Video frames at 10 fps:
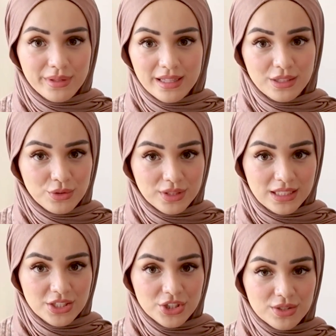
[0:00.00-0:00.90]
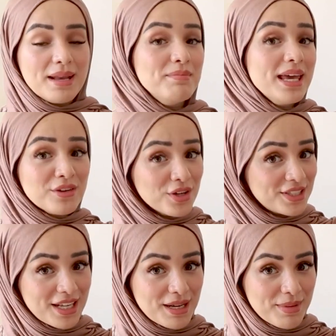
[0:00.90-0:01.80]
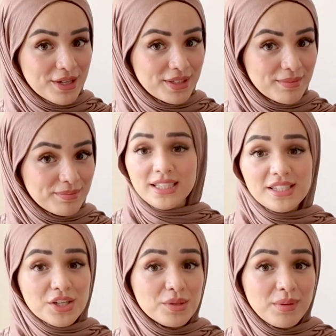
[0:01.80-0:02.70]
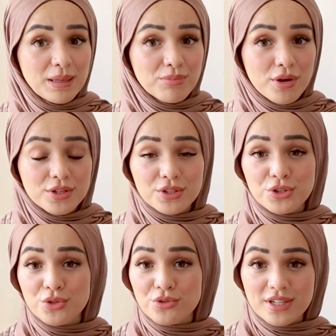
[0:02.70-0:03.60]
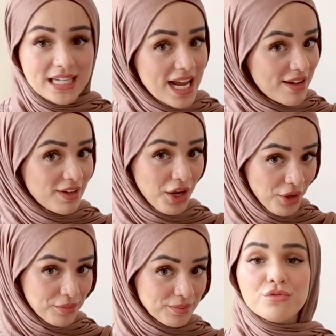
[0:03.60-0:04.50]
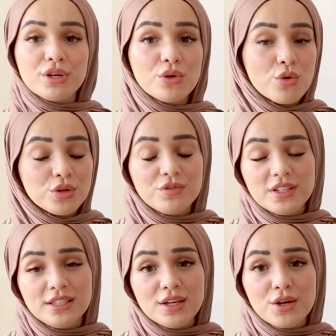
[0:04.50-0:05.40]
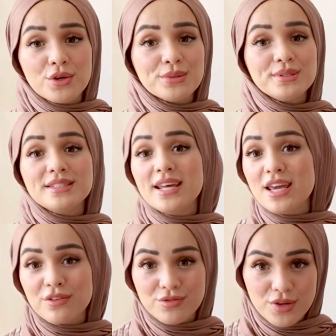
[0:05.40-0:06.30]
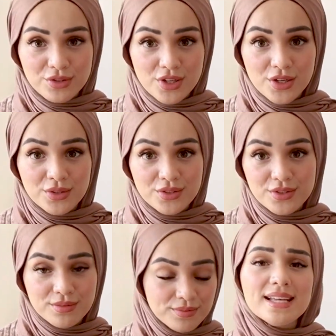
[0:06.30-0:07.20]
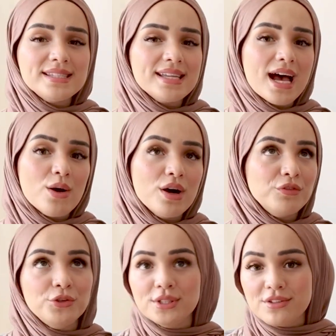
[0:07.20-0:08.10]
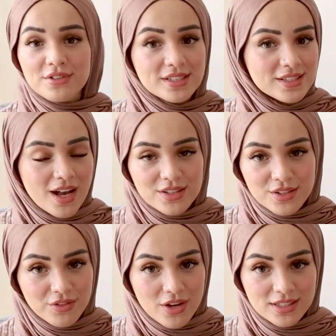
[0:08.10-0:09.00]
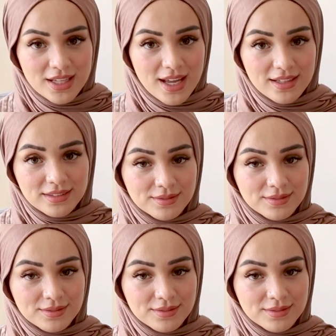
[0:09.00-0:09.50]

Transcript: within your niche, and make content about them. These could be products you already have at home. Record videos, take photos, test out a few different styles of content,